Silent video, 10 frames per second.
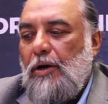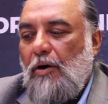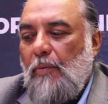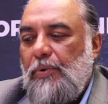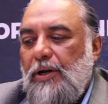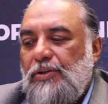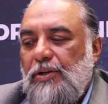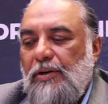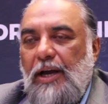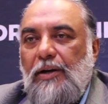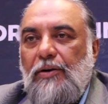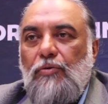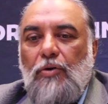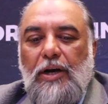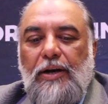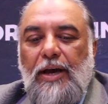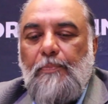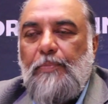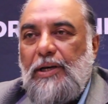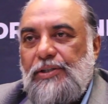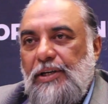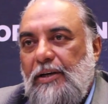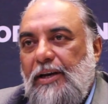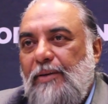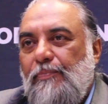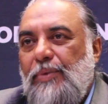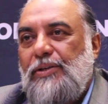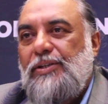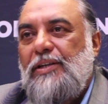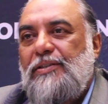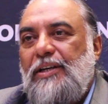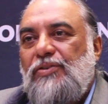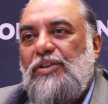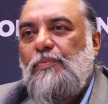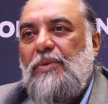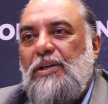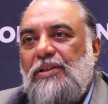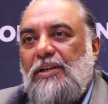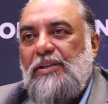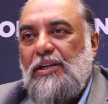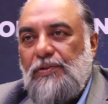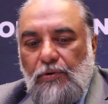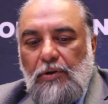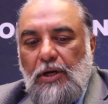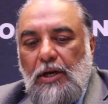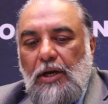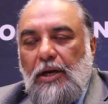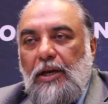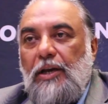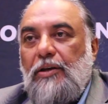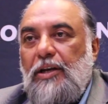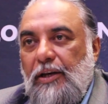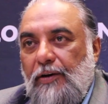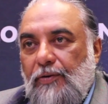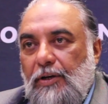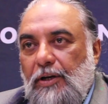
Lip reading: operates in an island. You look at M-Pesa. M-Pesa is extremely successful in Kenya.